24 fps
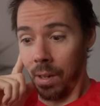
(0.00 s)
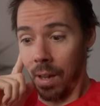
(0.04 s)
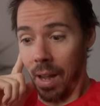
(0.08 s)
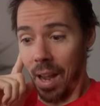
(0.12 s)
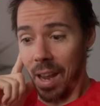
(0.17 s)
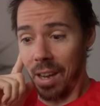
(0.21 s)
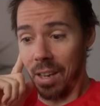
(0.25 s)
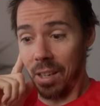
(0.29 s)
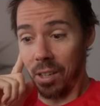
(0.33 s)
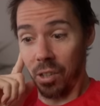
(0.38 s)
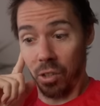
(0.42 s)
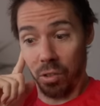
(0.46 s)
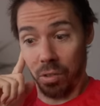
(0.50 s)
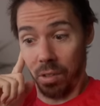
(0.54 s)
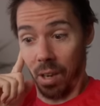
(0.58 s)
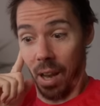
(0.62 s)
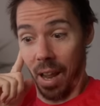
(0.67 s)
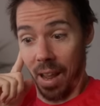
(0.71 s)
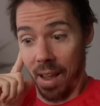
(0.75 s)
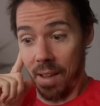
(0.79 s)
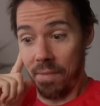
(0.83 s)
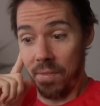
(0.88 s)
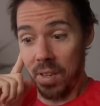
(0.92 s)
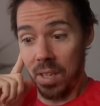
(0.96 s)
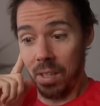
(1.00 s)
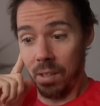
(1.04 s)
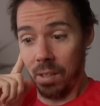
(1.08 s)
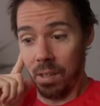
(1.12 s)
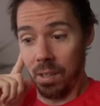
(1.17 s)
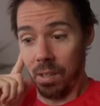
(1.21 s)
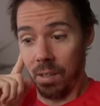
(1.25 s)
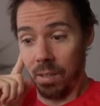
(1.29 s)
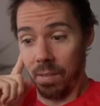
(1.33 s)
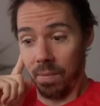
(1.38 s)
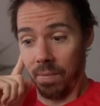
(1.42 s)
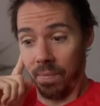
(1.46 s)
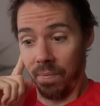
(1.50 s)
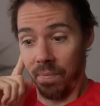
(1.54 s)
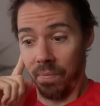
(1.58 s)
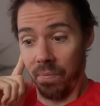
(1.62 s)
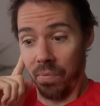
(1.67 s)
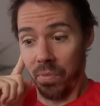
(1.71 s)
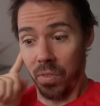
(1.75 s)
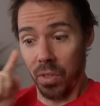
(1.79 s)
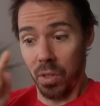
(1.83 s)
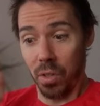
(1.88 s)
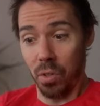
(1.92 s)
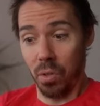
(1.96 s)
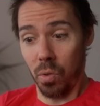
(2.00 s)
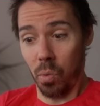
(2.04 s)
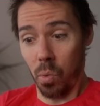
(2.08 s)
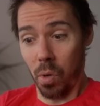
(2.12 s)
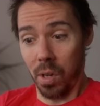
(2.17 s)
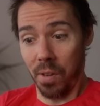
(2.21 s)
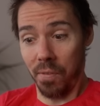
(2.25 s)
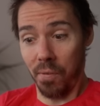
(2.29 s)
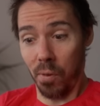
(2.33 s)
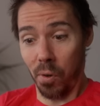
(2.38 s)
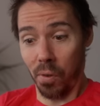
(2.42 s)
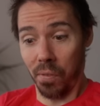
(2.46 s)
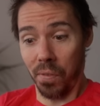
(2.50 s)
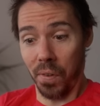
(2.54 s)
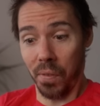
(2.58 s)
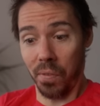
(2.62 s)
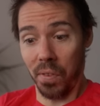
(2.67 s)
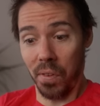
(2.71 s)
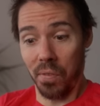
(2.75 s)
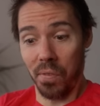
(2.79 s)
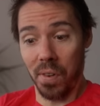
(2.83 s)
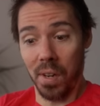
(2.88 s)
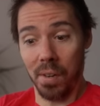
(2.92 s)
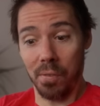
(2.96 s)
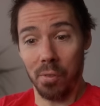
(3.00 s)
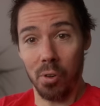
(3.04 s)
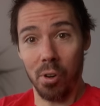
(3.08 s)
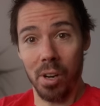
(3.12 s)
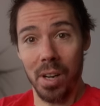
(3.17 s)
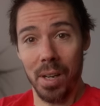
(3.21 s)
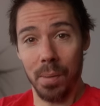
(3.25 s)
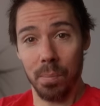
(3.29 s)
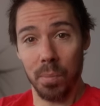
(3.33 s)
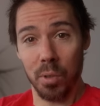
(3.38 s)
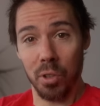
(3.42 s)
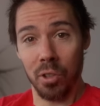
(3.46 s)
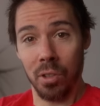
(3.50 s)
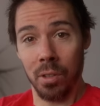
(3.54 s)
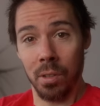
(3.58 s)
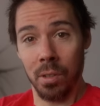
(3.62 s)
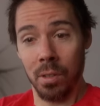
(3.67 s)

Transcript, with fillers: And it's heavy 2455 grams.